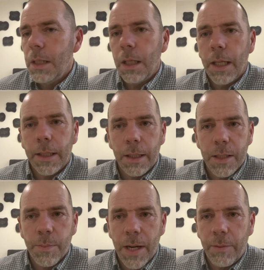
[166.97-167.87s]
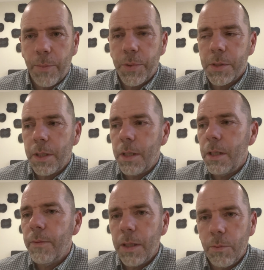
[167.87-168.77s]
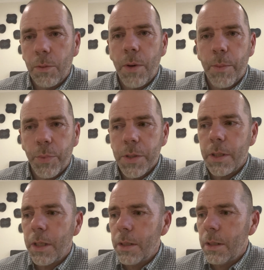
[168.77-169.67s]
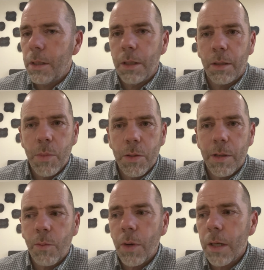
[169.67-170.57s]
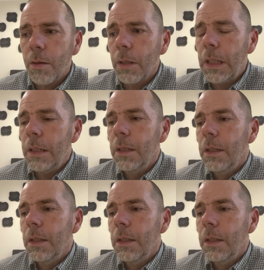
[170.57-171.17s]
elected as my representative, he will represent the community well. And